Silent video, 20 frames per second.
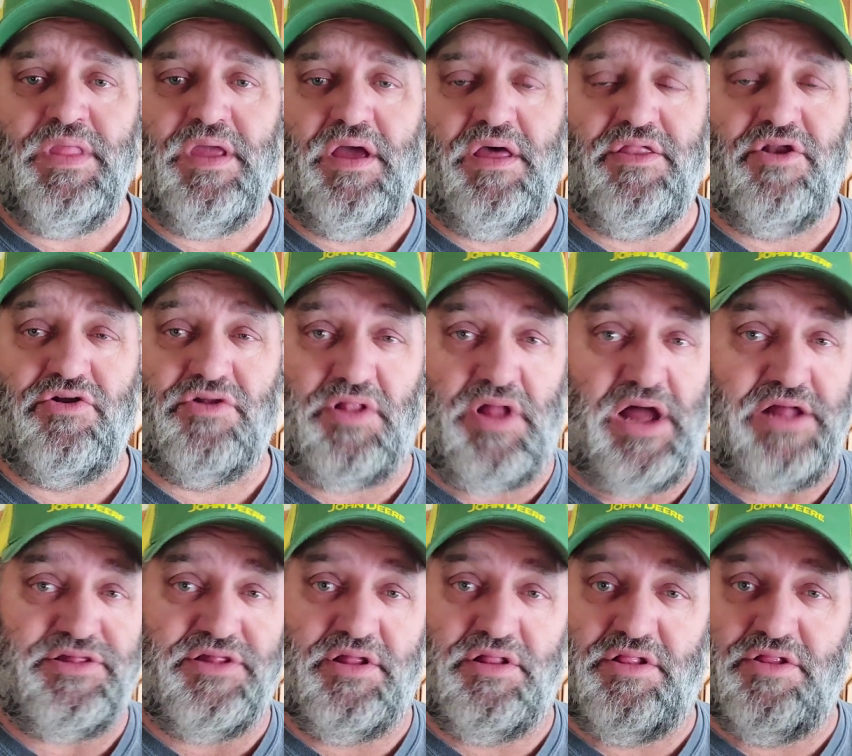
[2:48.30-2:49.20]
Uh, there's
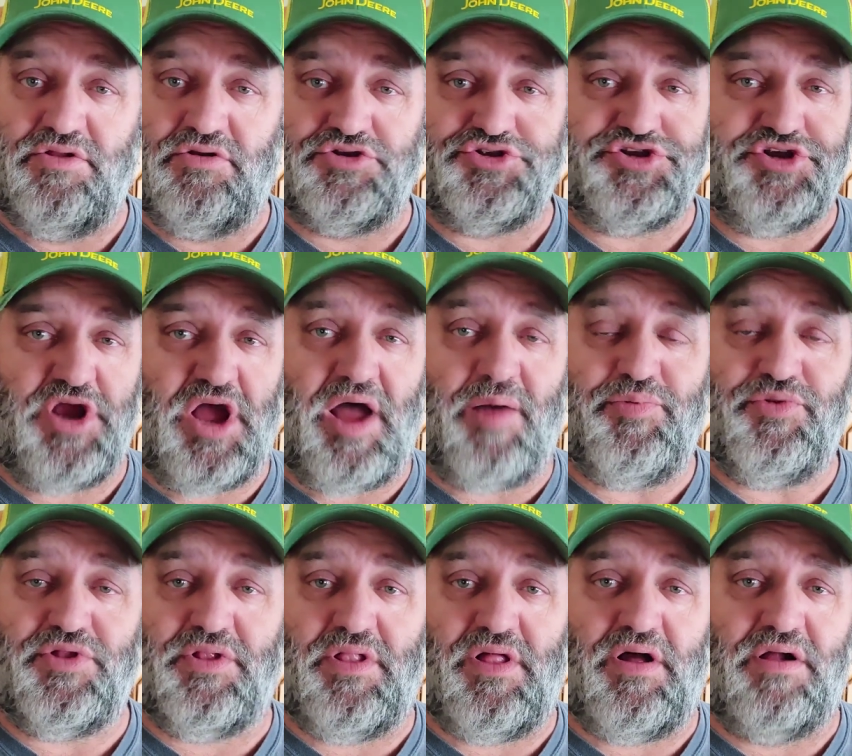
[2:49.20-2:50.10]
lots of little
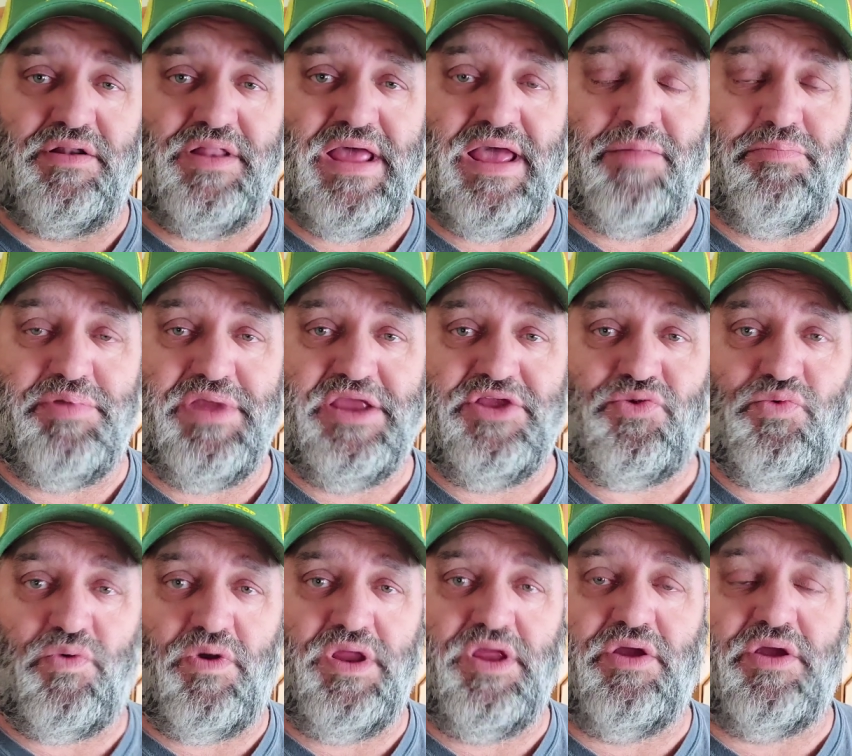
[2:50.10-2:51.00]
shops along that
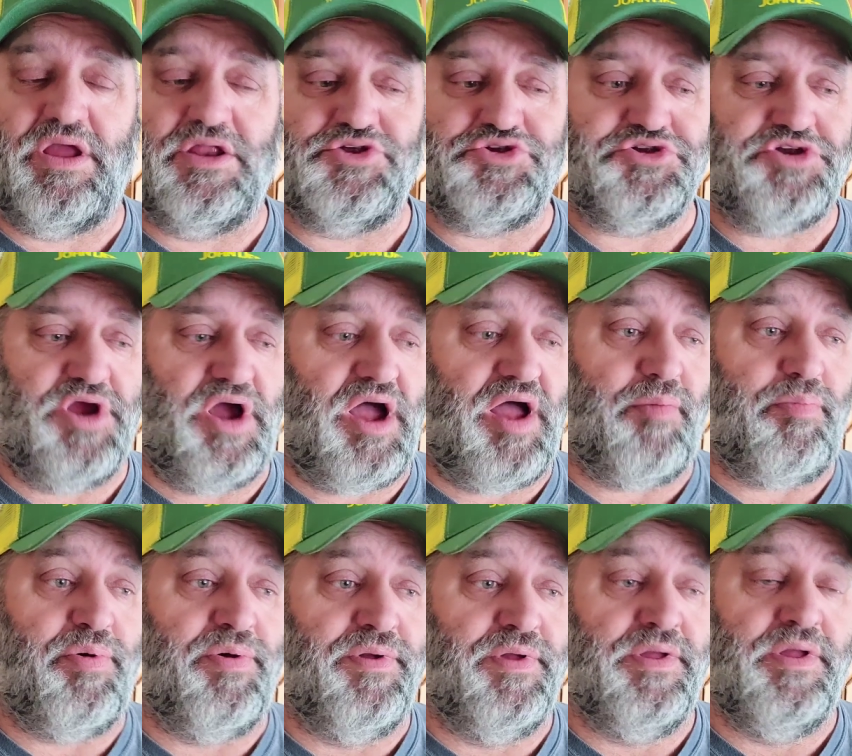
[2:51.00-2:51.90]
beach where you can
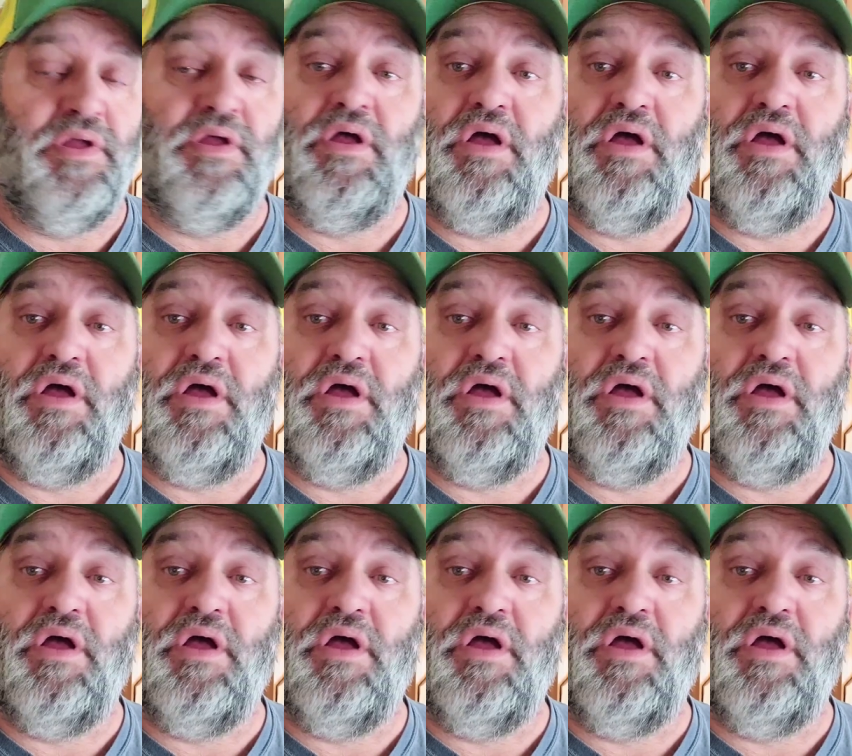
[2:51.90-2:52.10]
shop.